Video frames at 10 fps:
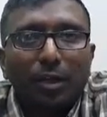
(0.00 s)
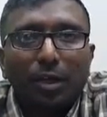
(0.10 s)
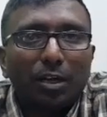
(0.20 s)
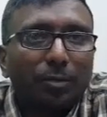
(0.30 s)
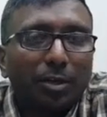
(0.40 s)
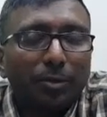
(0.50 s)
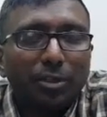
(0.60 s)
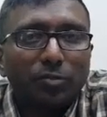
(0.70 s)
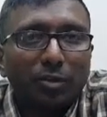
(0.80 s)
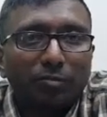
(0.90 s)
Agreement
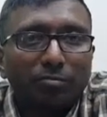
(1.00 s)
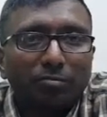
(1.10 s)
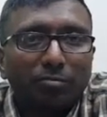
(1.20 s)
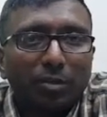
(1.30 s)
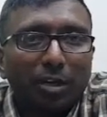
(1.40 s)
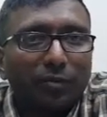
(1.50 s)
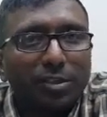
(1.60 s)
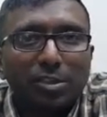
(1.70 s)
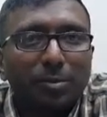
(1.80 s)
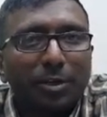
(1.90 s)
means for
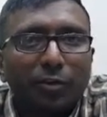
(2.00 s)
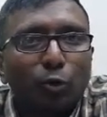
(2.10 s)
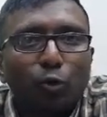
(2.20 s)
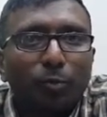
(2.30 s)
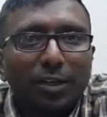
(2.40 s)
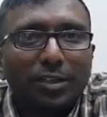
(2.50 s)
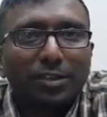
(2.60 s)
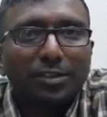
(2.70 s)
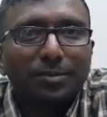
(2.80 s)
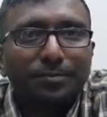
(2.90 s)
obviously between two
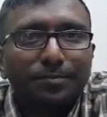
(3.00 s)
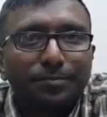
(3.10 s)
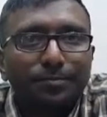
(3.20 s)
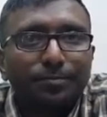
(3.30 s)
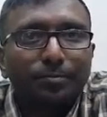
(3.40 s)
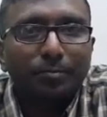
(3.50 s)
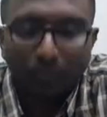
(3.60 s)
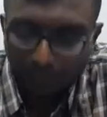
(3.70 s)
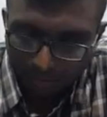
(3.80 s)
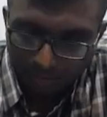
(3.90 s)
parties.
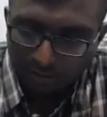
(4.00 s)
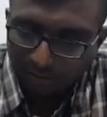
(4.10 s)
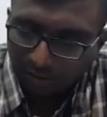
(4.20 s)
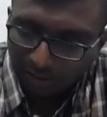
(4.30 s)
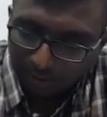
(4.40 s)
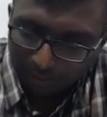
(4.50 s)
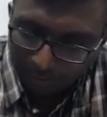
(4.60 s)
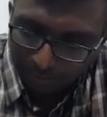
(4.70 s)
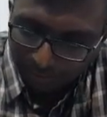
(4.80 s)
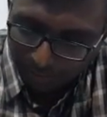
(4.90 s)
Yes,
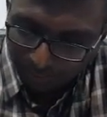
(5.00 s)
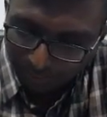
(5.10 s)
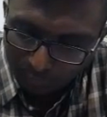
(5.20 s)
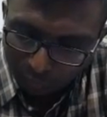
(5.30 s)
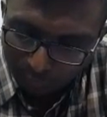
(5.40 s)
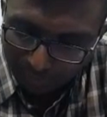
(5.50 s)
agreement means minimum two